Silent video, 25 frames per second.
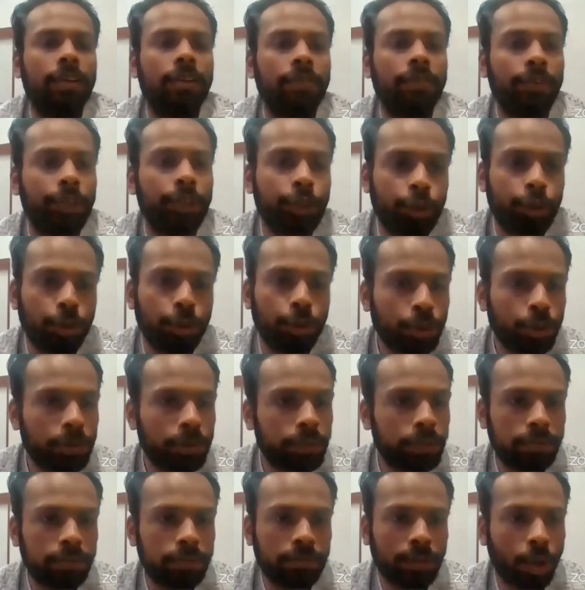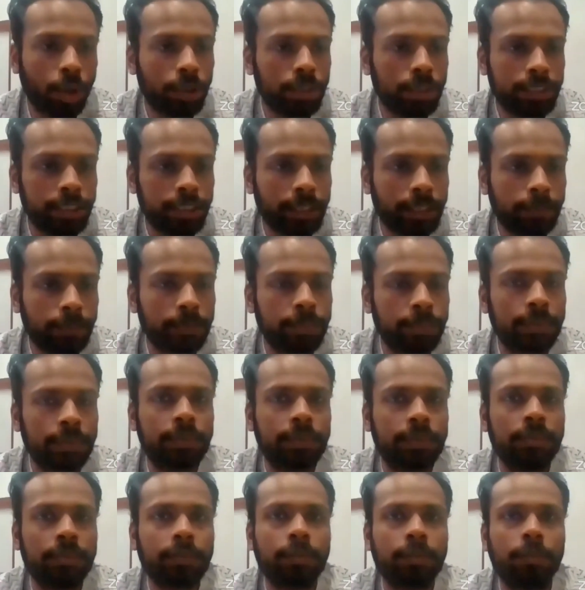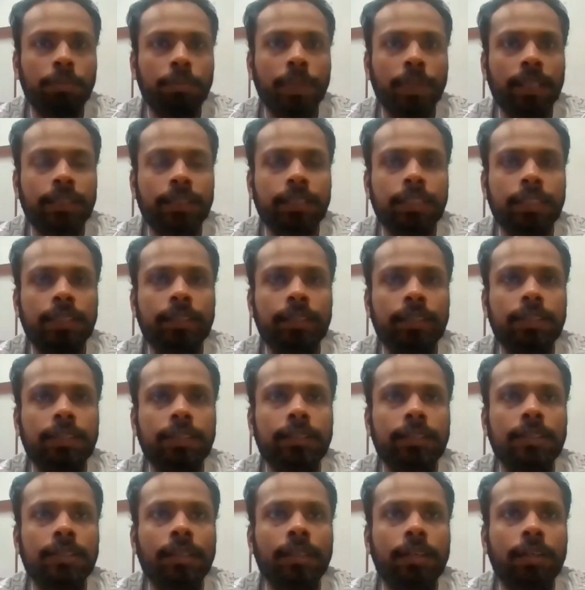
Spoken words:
We choose concepts basis